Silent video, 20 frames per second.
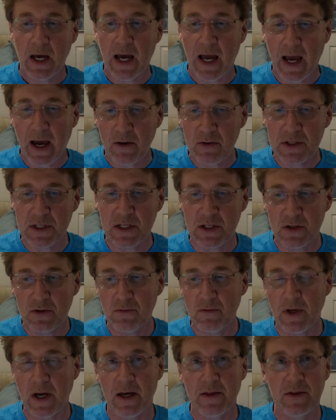How does it
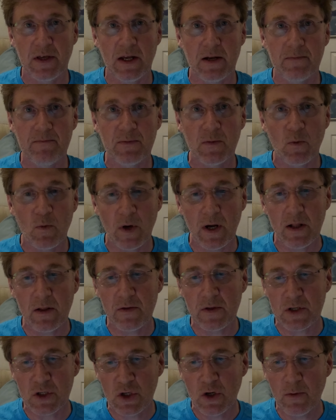do that then? Well,
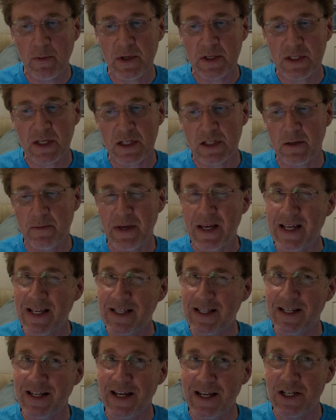the tubeless system
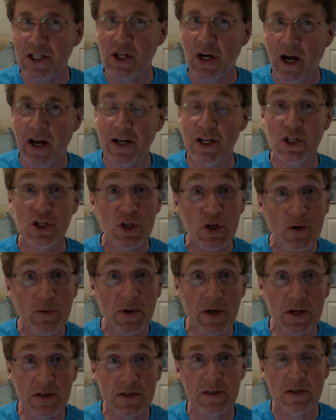isn't entirely
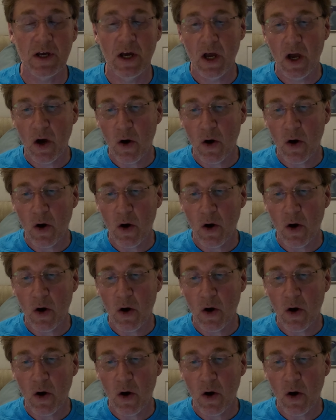tubeless.